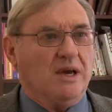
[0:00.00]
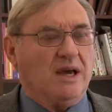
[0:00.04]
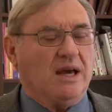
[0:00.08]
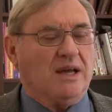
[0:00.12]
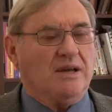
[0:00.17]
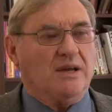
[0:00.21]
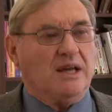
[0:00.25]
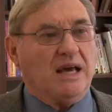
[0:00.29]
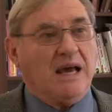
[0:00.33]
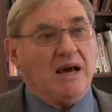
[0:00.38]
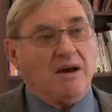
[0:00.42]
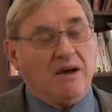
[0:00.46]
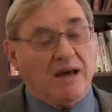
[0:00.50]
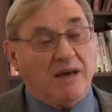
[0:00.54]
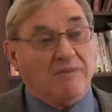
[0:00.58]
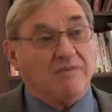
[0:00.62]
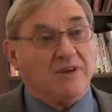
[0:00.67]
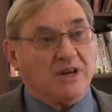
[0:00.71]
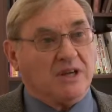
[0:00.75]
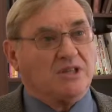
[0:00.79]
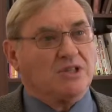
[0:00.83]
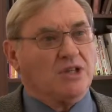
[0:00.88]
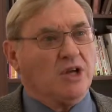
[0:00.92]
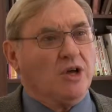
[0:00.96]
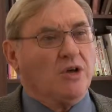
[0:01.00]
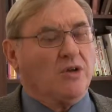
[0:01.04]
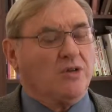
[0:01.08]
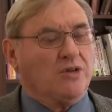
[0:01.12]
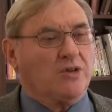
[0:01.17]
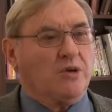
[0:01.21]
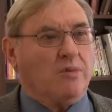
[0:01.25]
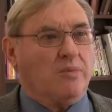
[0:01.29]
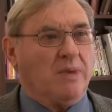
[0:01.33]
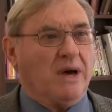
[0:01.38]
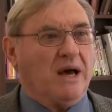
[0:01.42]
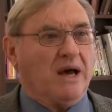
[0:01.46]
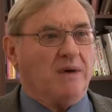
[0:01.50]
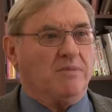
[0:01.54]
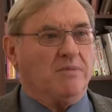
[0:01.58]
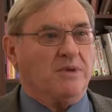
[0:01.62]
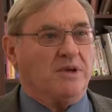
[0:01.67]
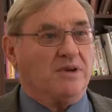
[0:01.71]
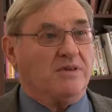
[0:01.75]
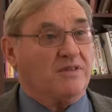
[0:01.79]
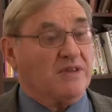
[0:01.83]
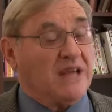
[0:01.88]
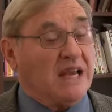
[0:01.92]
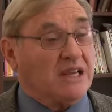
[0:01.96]
And now Adventist Health
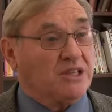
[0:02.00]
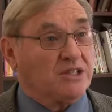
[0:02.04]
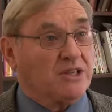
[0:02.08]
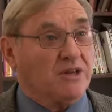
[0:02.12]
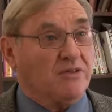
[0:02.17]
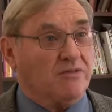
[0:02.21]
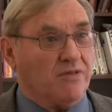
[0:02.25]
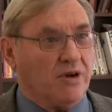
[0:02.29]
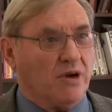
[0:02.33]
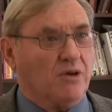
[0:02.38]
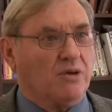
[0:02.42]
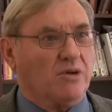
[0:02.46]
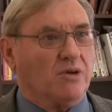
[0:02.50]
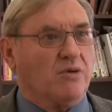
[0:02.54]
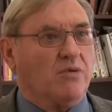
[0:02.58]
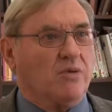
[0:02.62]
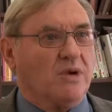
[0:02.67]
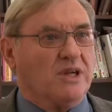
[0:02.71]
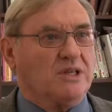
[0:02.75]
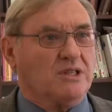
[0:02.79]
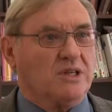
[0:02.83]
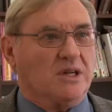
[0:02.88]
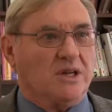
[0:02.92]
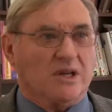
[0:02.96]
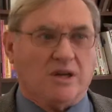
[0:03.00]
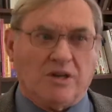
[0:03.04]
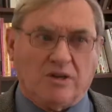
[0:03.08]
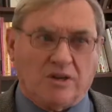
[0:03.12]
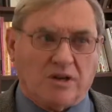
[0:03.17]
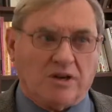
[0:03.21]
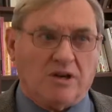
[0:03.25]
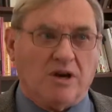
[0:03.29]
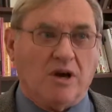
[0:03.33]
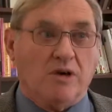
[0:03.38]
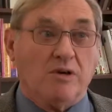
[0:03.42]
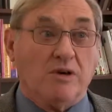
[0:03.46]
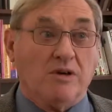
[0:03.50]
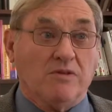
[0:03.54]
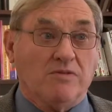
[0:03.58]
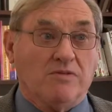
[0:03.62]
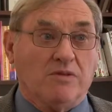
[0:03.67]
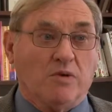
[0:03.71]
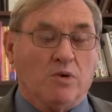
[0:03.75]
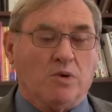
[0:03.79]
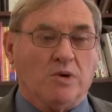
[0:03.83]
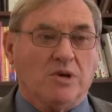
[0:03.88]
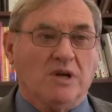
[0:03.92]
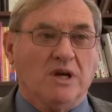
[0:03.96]
Department have actually voted recently that going
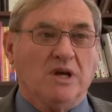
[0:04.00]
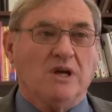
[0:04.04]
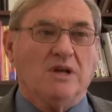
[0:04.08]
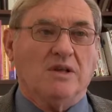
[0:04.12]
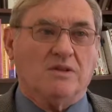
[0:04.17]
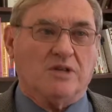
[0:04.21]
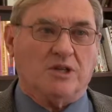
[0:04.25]
forward,